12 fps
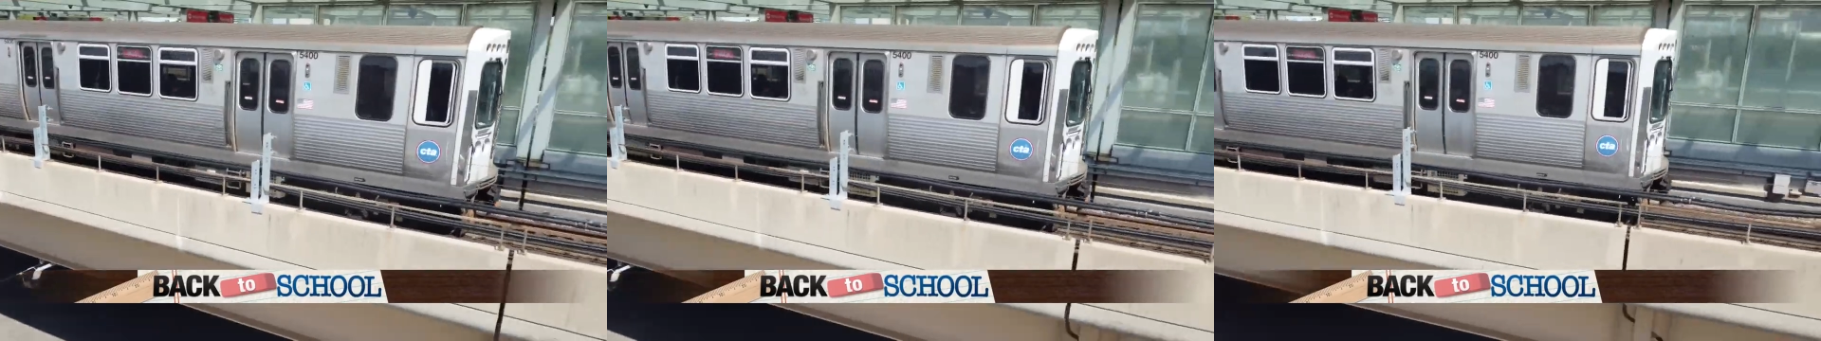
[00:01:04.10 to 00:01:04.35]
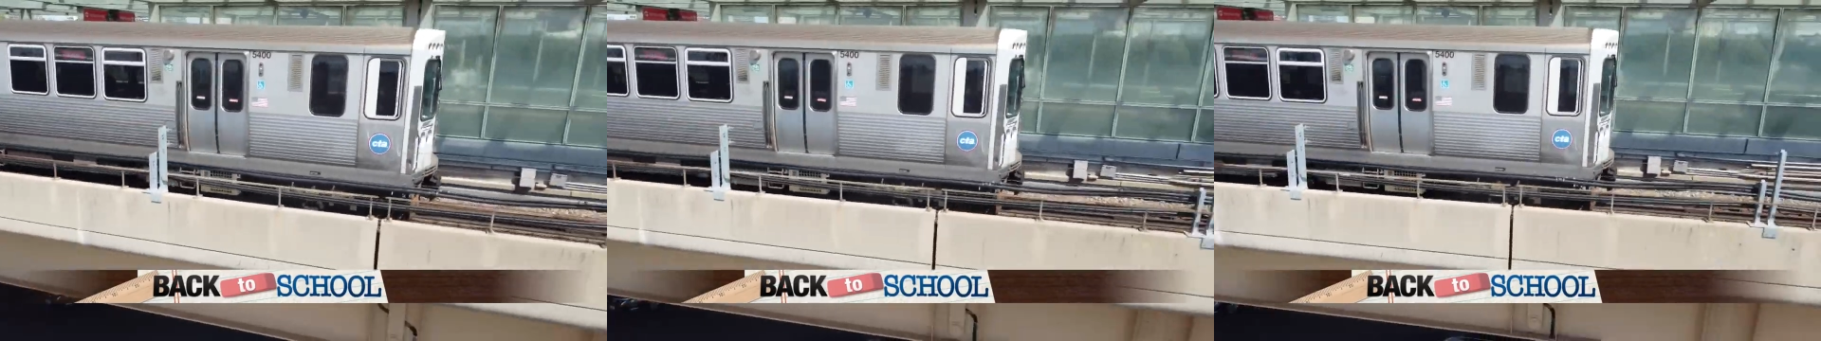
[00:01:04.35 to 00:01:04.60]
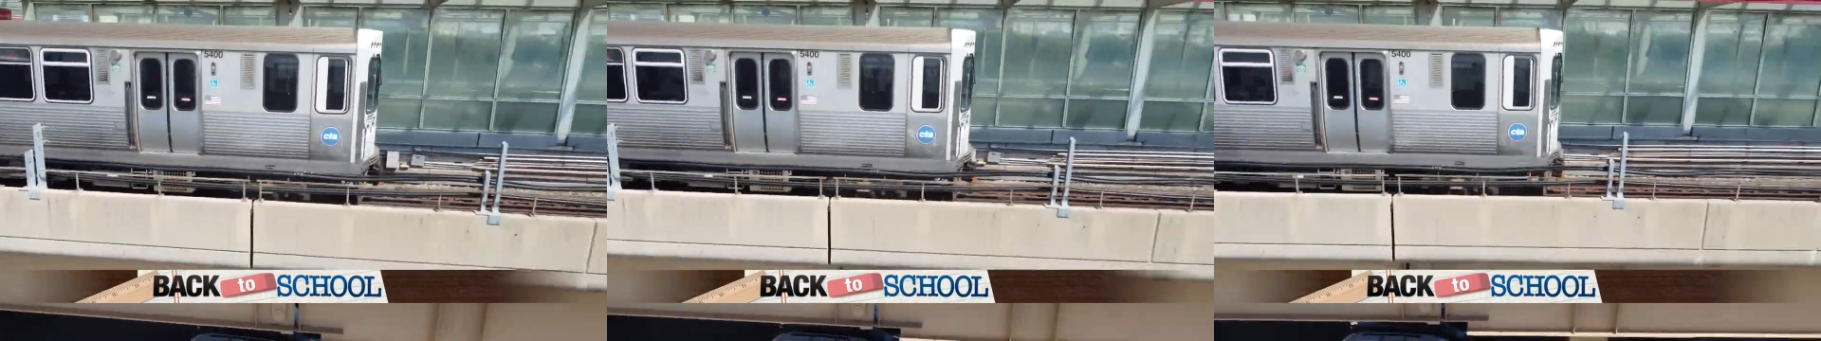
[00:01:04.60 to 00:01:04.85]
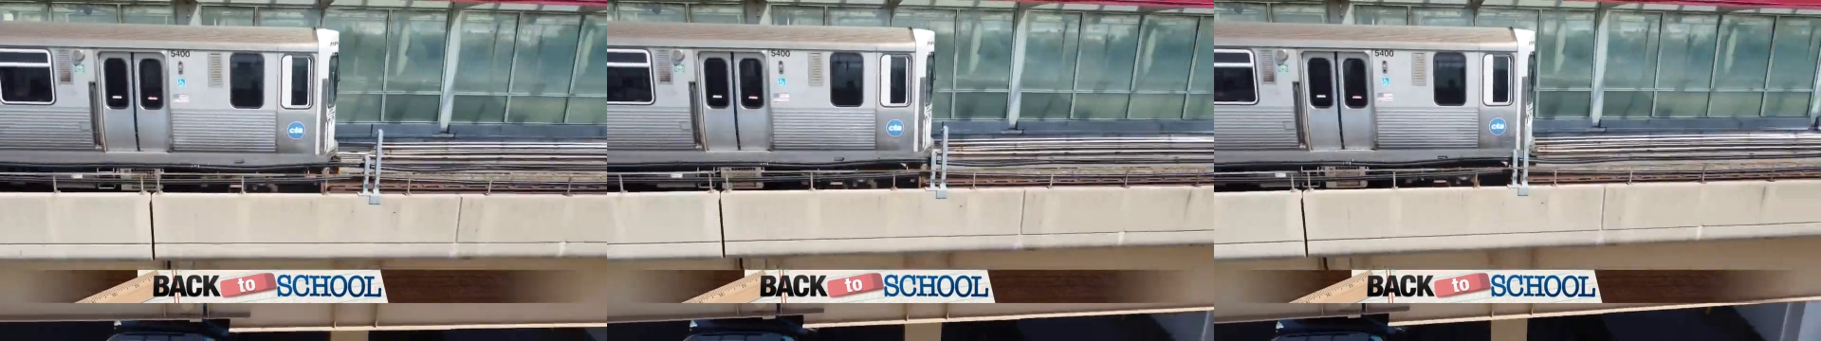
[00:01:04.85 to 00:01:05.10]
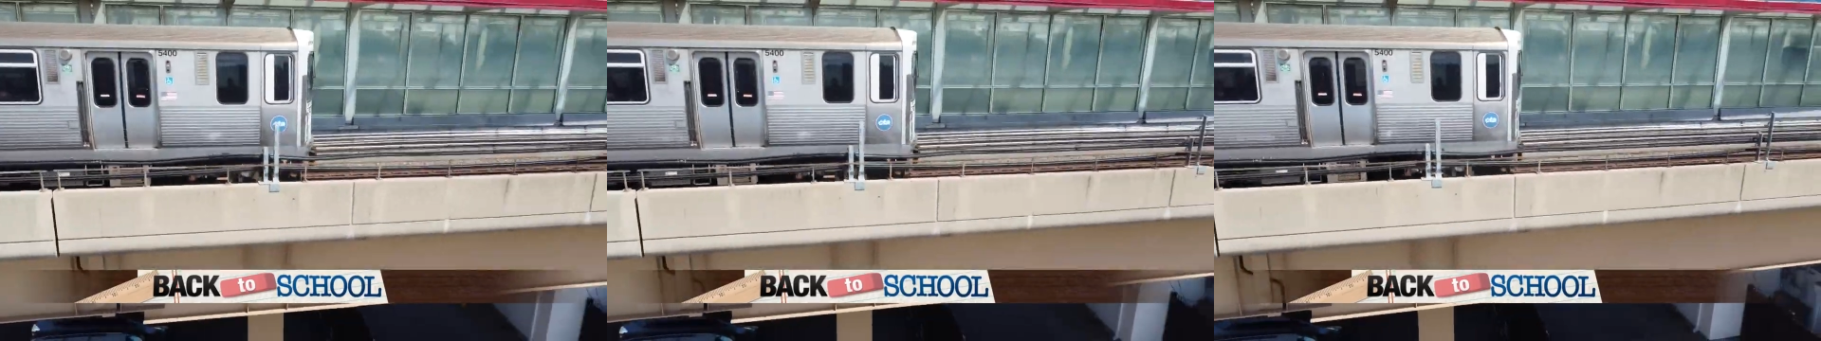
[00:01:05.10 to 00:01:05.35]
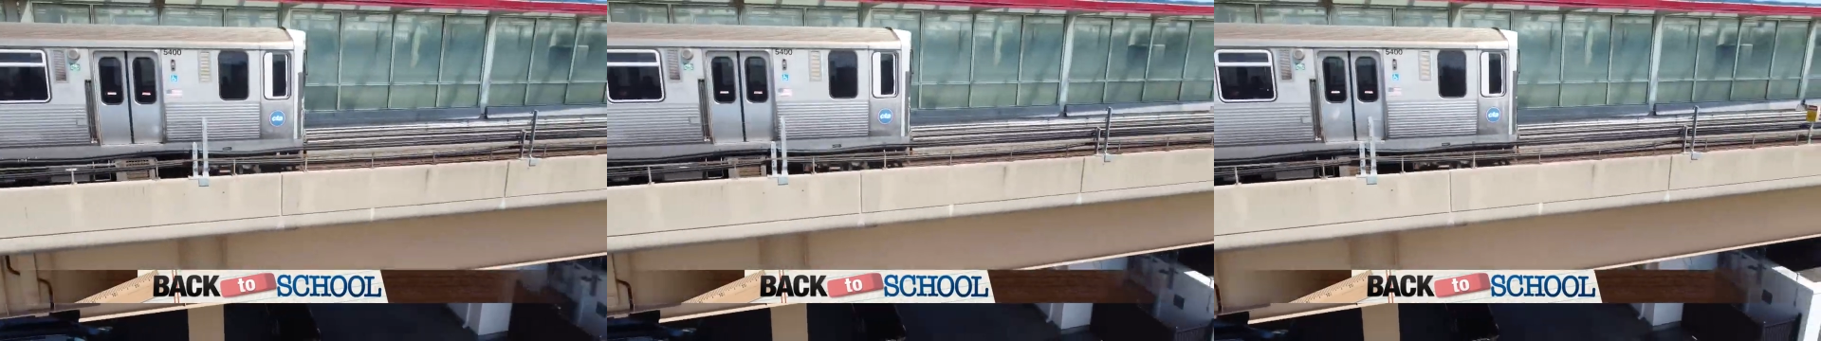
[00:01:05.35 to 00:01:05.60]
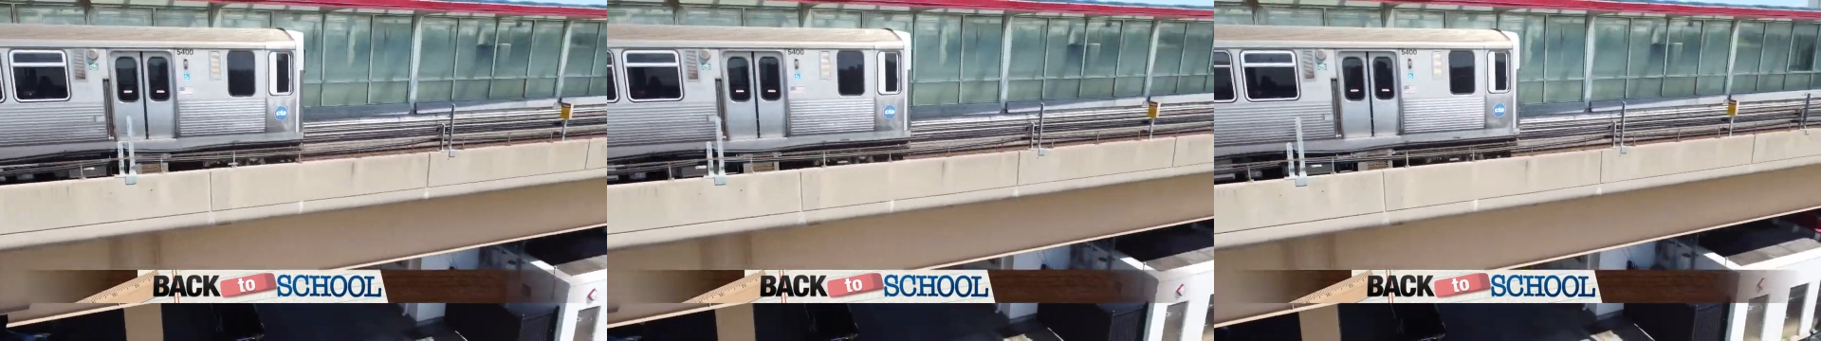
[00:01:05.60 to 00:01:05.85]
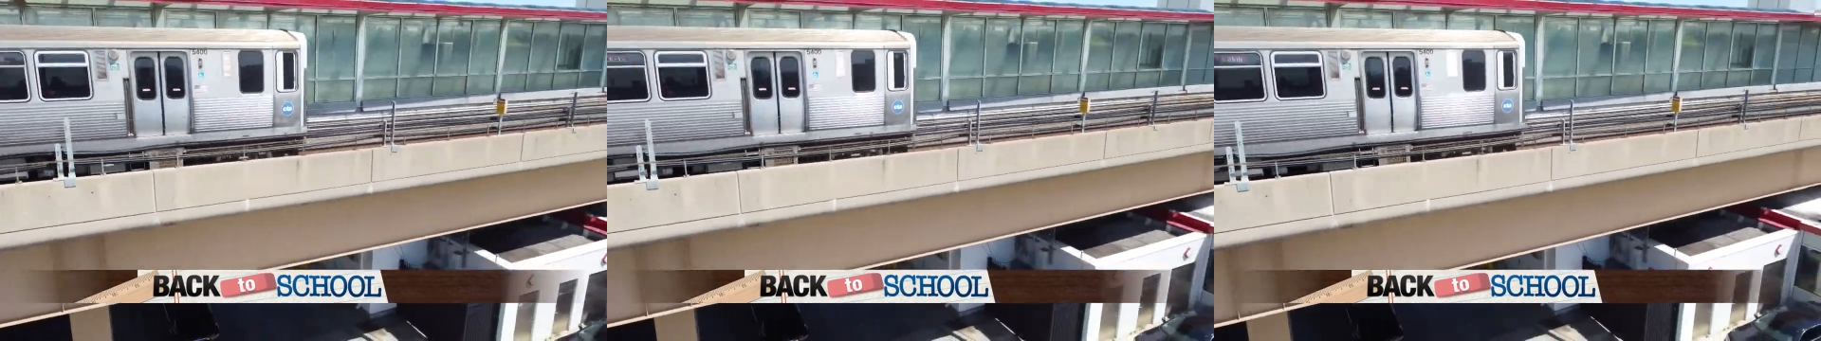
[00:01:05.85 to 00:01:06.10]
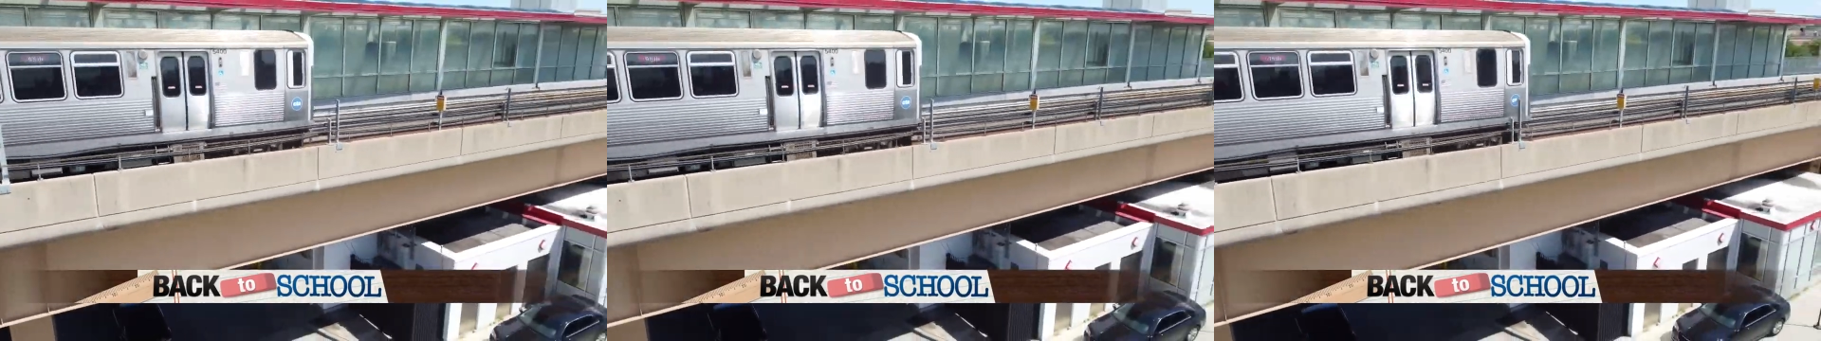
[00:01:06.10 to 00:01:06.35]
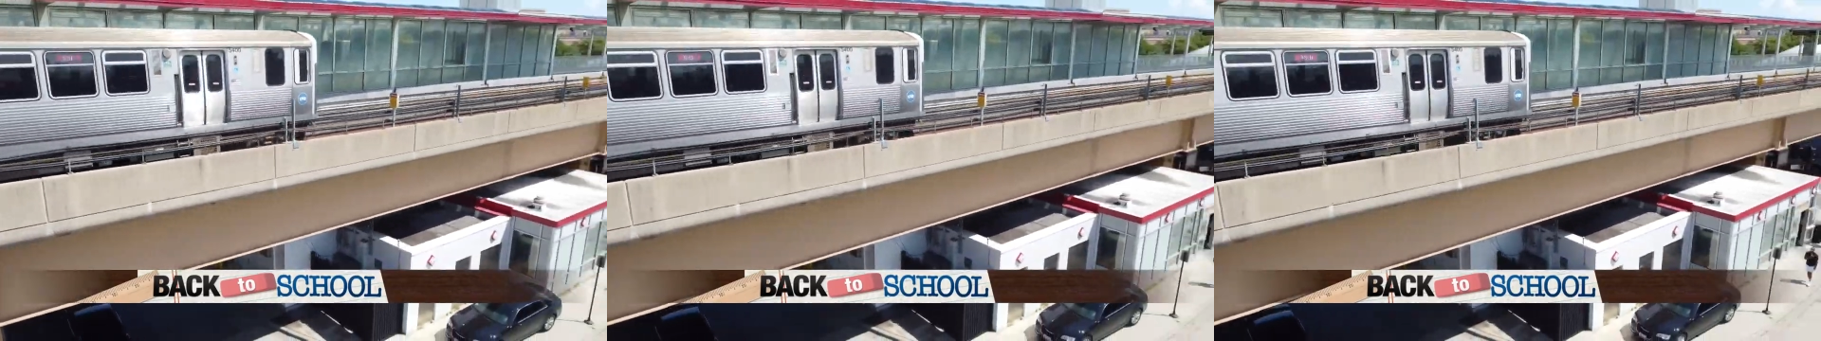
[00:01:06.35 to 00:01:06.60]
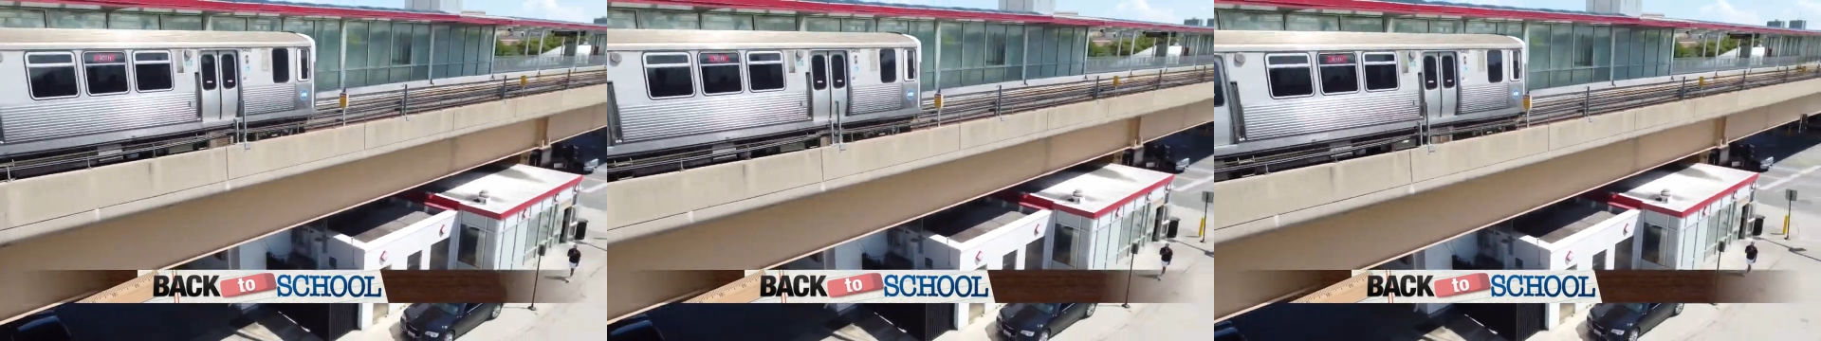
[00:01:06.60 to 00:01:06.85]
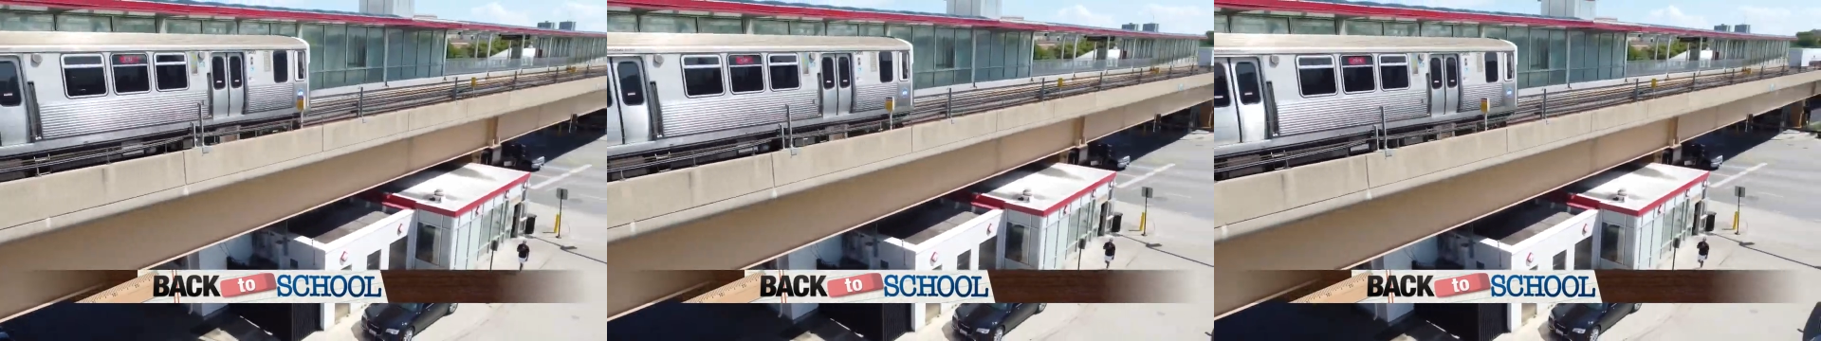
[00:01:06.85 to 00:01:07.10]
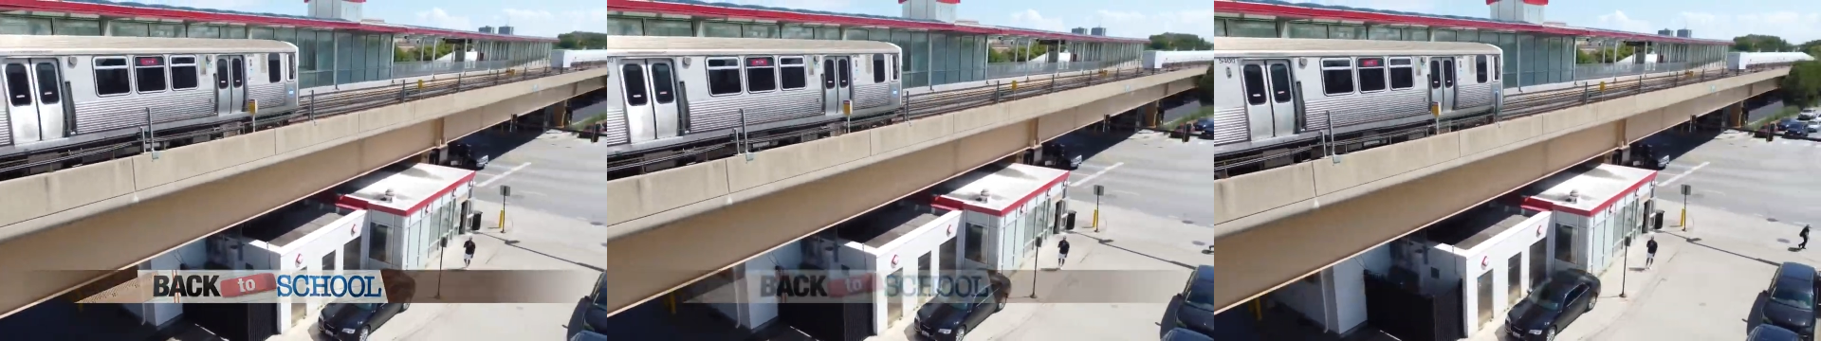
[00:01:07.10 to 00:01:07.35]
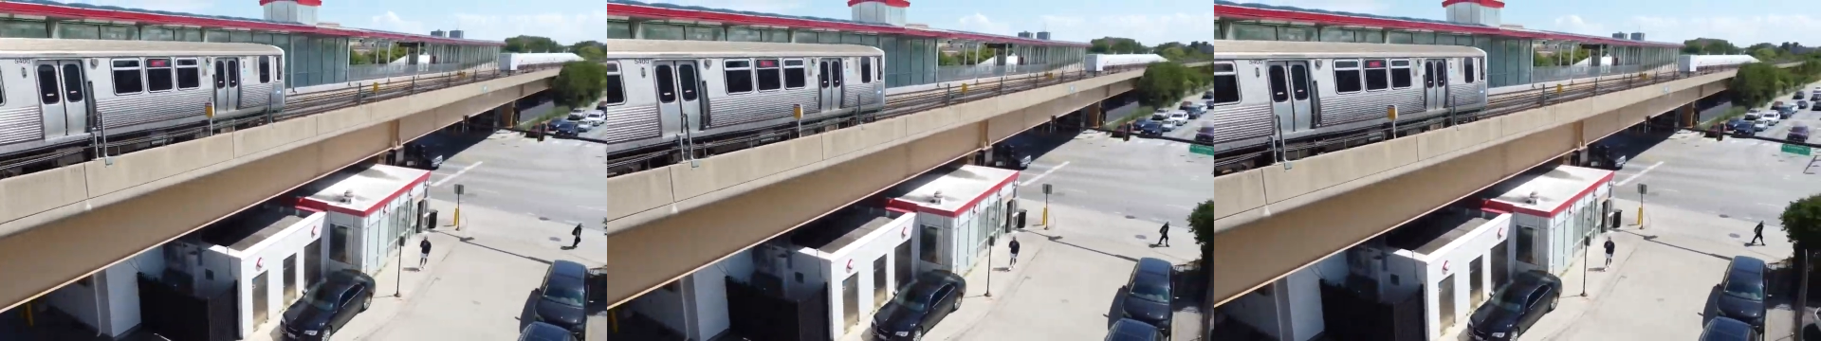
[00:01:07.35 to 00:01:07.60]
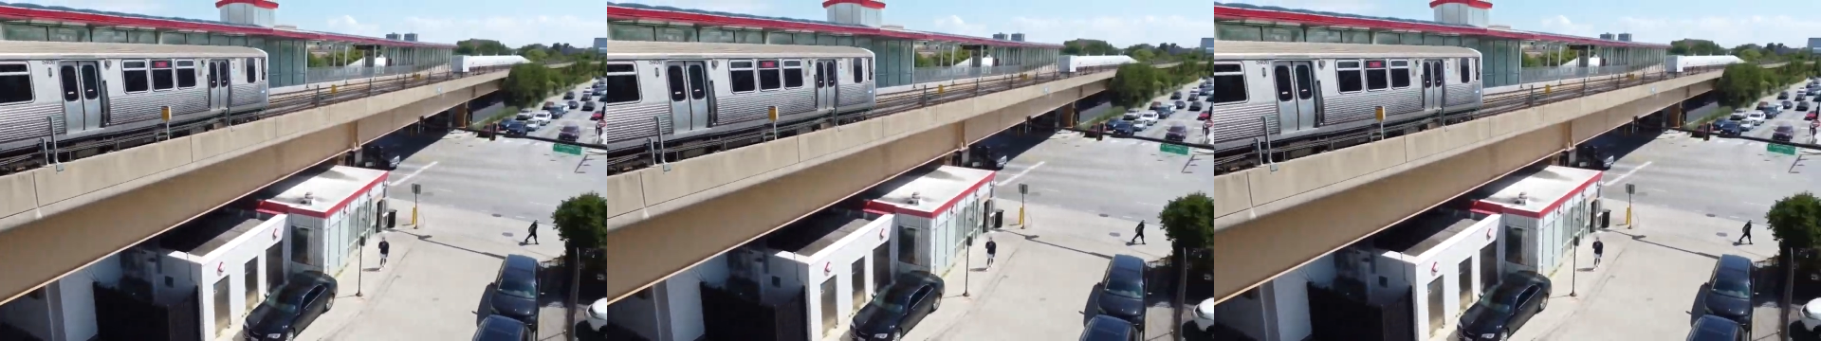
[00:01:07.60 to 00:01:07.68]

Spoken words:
Nobody's mouth can be seen.